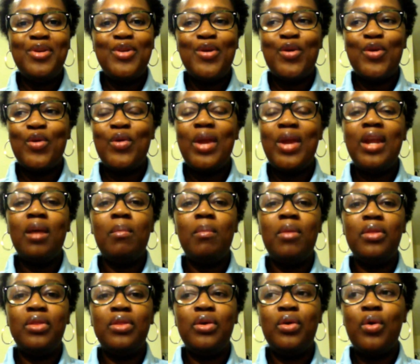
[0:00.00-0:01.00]
Creating a
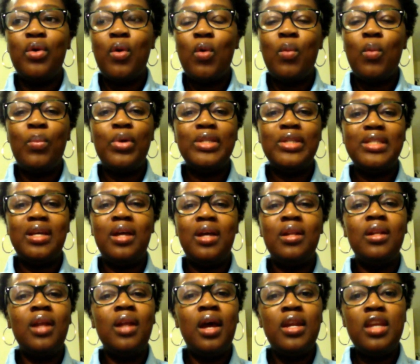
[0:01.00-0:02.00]
monthly goal puts
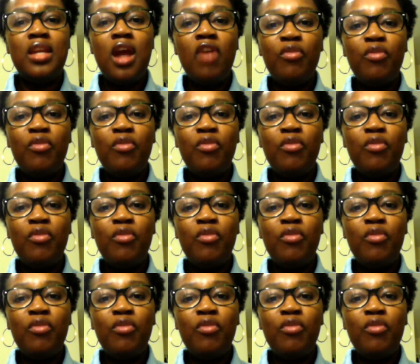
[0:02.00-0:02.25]
enough